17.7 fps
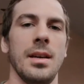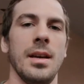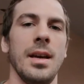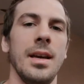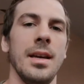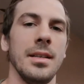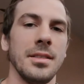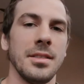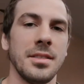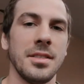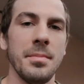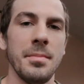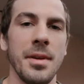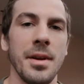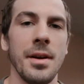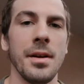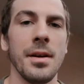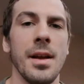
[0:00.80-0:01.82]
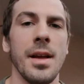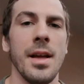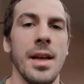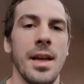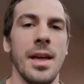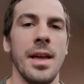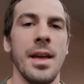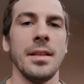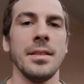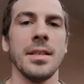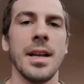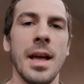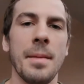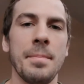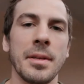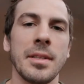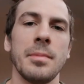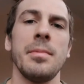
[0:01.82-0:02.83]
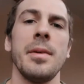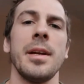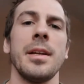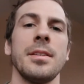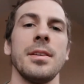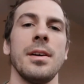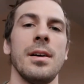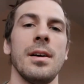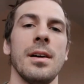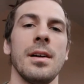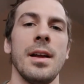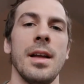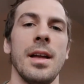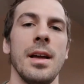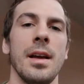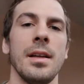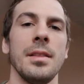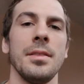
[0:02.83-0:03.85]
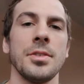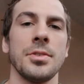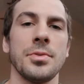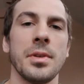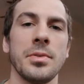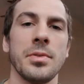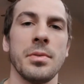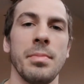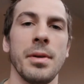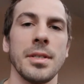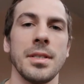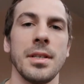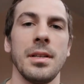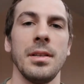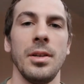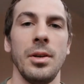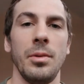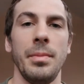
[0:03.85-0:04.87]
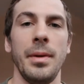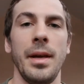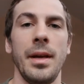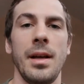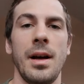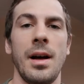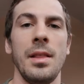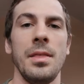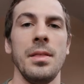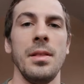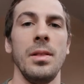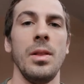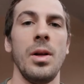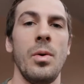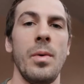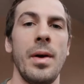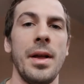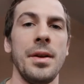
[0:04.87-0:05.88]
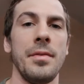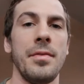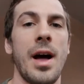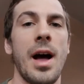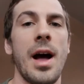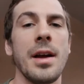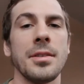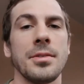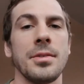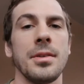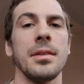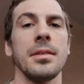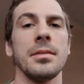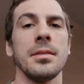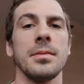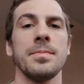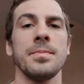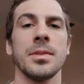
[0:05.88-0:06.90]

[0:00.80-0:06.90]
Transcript: Hey, it's Jim here, and today I picked up my guitar and the strings are buzzing a little bit on the low end of the high strings.